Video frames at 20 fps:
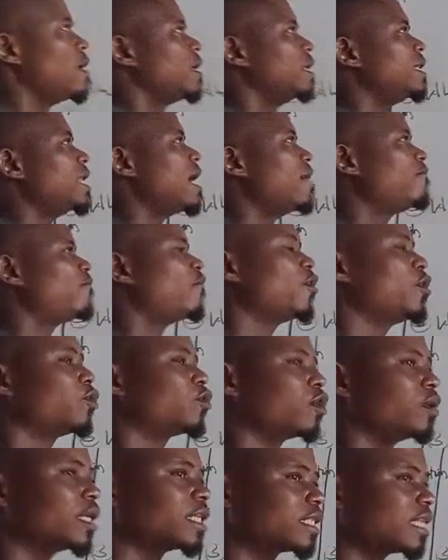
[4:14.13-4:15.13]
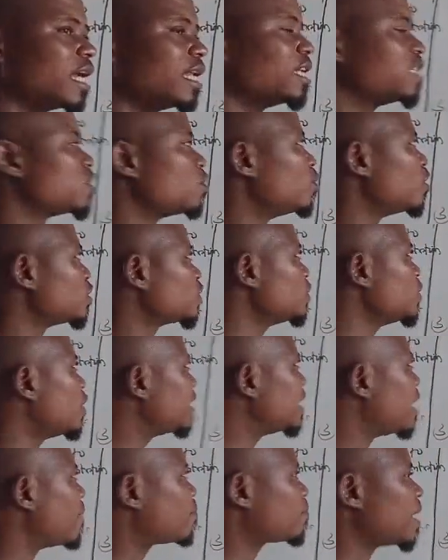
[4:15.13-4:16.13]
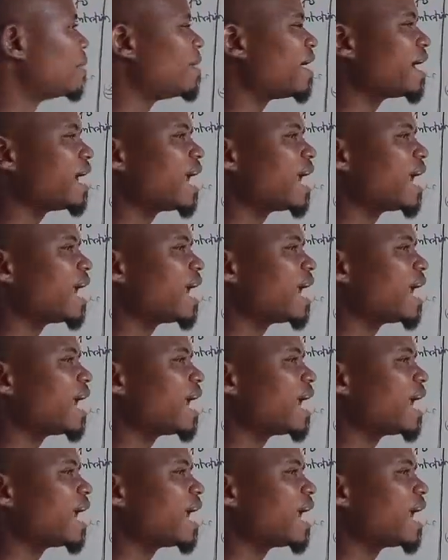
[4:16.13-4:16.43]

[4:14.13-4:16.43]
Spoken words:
Now, for you to understand this, you must know that primary